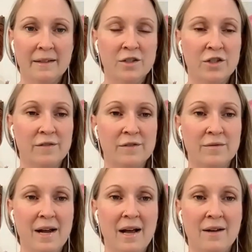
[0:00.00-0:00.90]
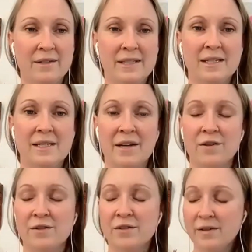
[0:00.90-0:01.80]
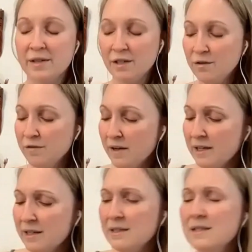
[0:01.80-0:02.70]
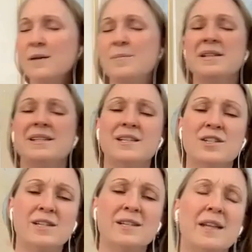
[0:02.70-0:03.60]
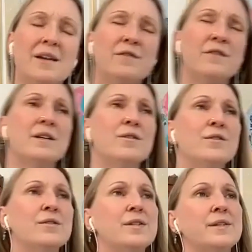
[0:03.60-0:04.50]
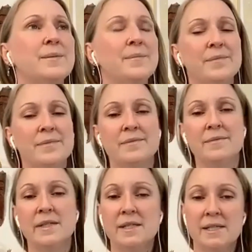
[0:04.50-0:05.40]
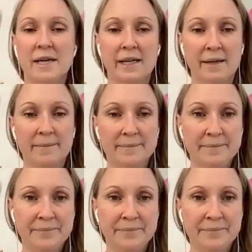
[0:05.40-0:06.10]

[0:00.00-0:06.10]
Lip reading: Let's shift around and settle so that you find a position that feels steady